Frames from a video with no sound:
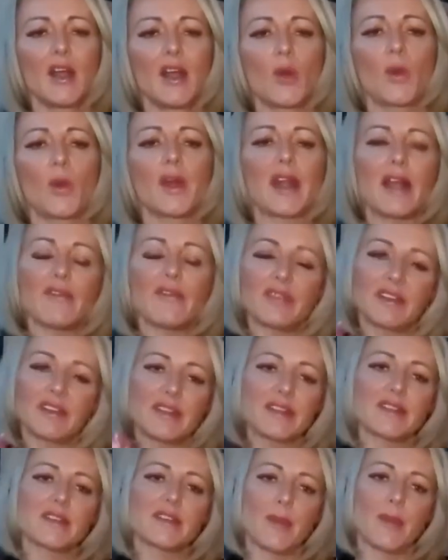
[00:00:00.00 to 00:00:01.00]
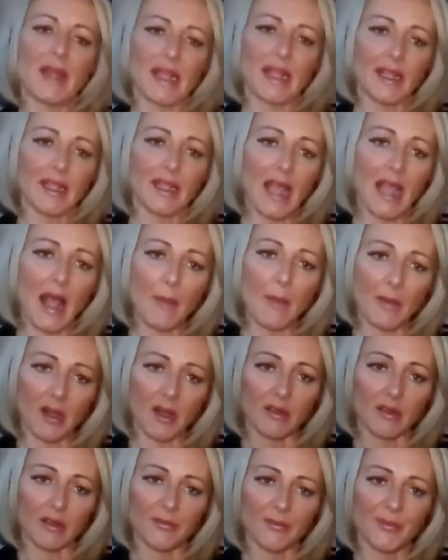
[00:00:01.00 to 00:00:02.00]
where everything is a bit
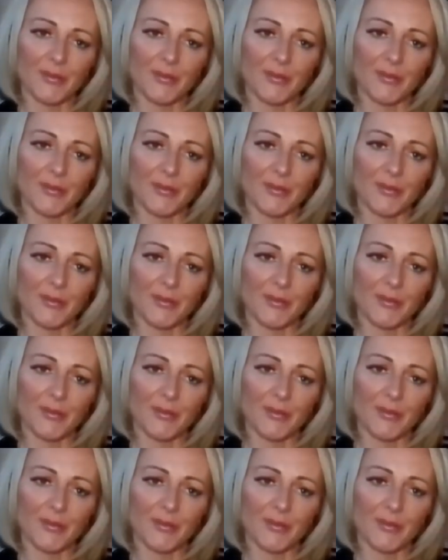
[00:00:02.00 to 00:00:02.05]
calmer.